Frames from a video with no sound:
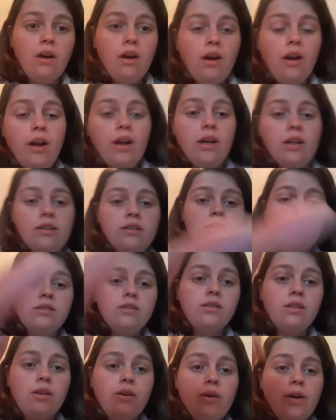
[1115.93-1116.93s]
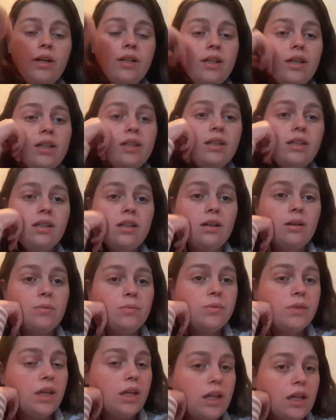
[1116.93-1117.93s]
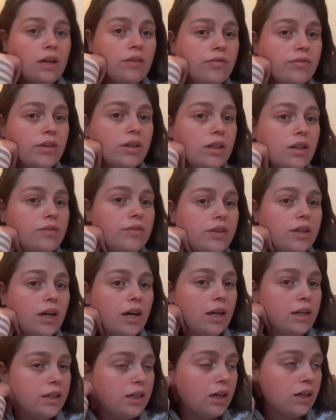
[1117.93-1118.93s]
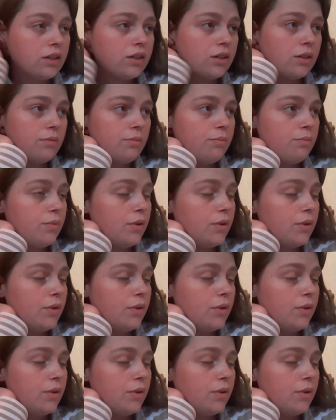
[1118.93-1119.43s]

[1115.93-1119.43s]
Alright, so I didn't update after I left the eye doctor,